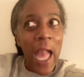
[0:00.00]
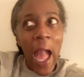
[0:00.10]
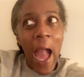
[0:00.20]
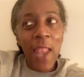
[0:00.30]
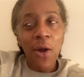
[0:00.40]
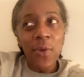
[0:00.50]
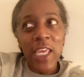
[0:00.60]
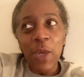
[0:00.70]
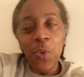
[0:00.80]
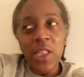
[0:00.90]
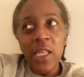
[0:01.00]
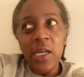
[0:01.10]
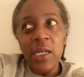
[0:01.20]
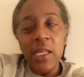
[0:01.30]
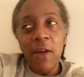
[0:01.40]
I don't get with
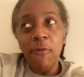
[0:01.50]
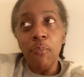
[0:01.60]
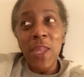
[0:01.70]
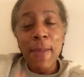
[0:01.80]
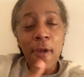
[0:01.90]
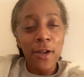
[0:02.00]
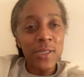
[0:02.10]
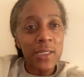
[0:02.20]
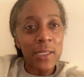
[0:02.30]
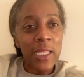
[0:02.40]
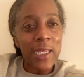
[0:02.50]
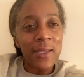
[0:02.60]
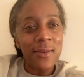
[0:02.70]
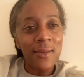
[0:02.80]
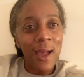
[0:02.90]
me
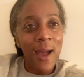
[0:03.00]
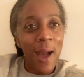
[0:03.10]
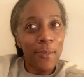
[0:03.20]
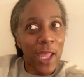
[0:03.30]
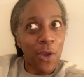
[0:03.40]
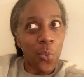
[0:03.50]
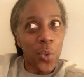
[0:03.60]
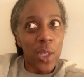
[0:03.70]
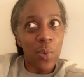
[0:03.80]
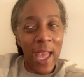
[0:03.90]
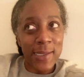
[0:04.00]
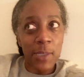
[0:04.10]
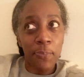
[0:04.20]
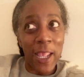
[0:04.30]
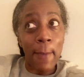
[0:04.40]
personally. I'm like, we as
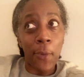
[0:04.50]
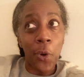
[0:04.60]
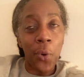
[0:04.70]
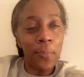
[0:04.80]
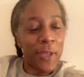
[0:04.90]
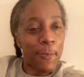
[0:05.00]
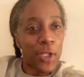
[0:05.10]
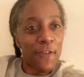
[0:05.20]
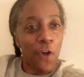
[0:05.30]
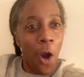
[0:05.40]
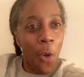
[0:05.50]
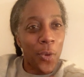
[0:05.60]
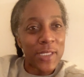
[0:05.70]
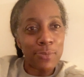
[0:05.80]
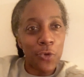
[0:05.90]
a people have
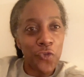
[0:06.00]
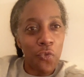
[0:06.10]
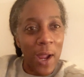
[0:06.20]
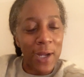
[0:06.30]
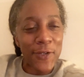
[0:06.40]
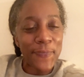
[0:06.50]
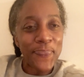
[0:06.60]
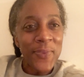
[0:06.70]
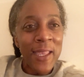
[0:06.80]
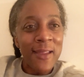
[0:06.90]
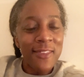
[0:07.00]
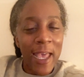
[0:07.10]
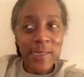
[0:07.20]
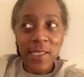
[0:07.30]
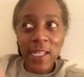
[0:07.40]
always moved around.
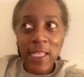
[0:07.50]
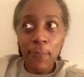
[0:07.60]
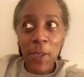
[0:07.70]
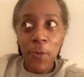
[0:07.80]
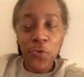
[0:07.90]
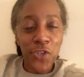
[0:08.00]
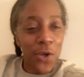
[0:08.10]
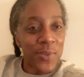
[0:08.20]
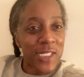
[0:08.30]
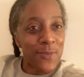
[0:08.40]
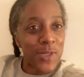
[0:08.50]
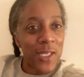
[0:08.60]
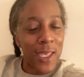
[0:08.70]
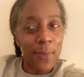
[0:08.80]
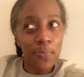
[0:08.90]
That's the thing that people don't seem to
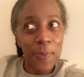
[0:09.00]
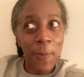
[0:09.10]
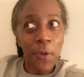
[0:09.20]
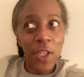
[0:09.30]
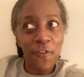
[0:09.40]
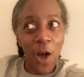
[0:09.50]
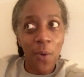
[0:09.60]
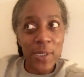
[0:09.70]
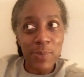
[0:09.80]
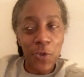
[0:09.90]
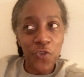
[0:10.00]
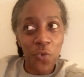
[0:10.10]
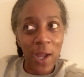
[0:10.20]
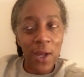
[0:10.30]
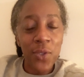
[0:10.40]
get. People have always moved
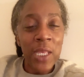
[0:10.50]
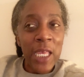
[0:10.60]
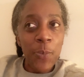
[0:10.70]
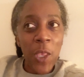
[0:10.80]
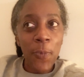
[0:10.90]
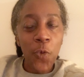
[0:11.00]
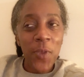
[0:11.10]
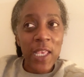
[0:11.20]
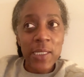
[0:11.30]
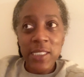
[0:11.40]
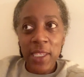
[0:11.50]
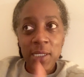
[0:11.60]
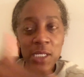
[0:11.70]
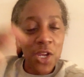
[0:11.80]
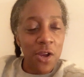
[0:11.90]
around. People being
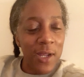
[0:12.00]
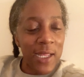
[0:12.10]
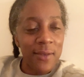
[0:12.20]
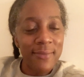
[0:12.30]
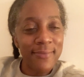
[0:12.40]
sedentary.